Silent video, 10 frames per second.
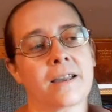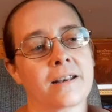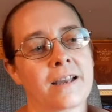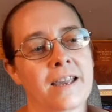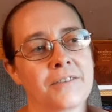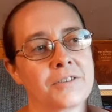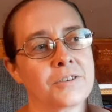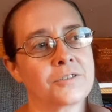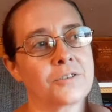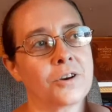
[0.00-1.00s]
And I
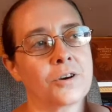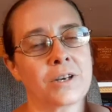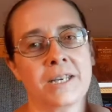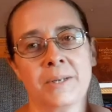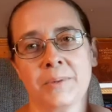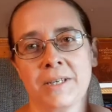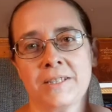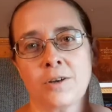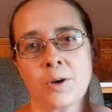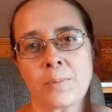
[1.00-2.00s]
haven't heard
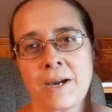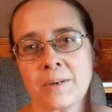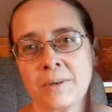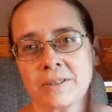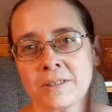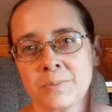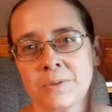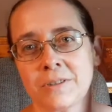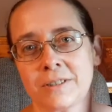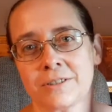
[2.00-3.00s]
anybody talk bad about this
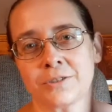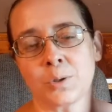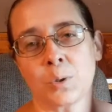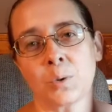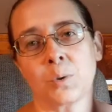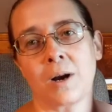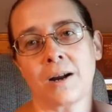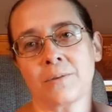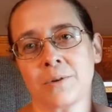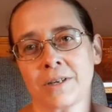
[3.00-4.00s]
book, so
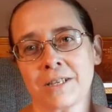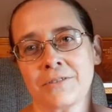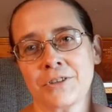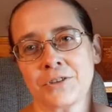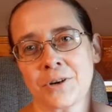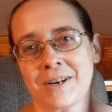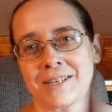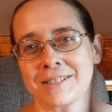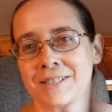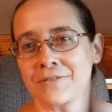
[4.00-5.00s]
I want to give it a
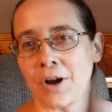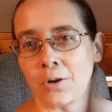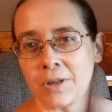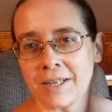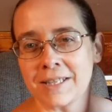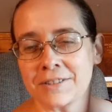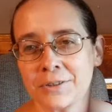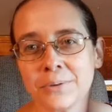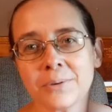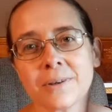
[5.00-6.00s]
try and see if I'll like
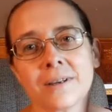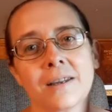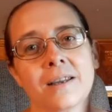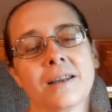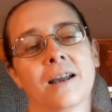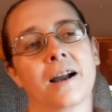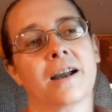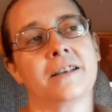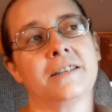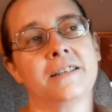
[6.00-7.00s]
it too.
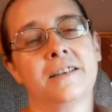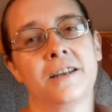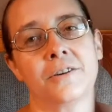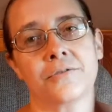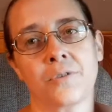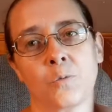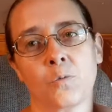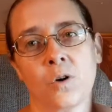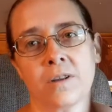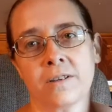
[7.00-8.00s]
I did hear
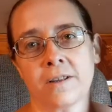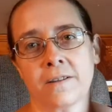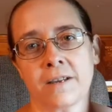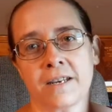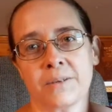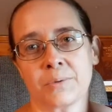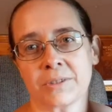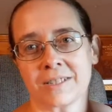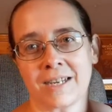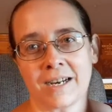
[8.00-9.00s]
from one that it
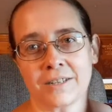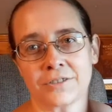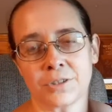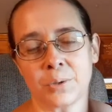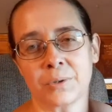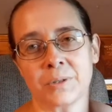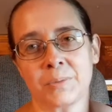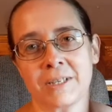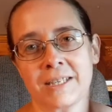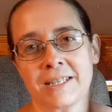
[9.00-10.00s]
was kind of slow in
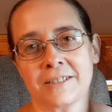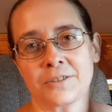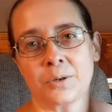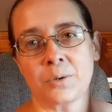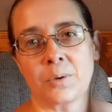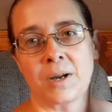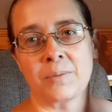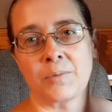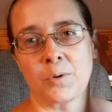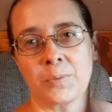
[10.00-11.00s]
the beginning, so
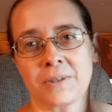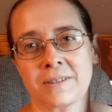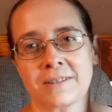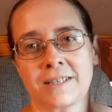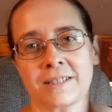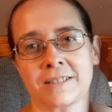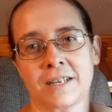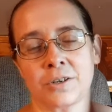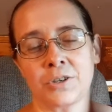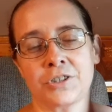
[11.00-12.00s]
I'm hoping
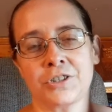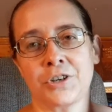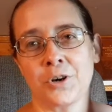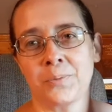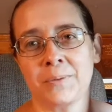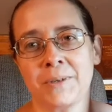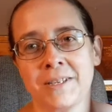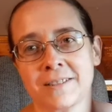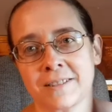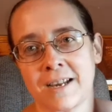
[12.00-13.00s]
that's not going to deter me
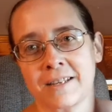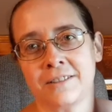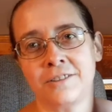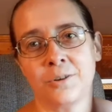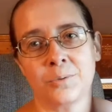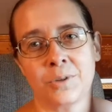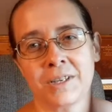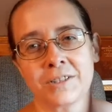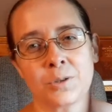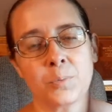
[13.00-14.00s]
because I don't
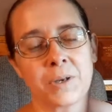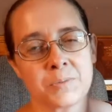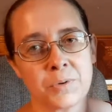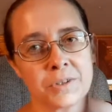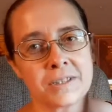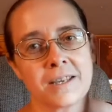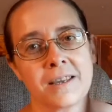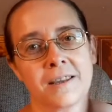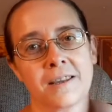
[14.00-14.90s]
like slow-paced books.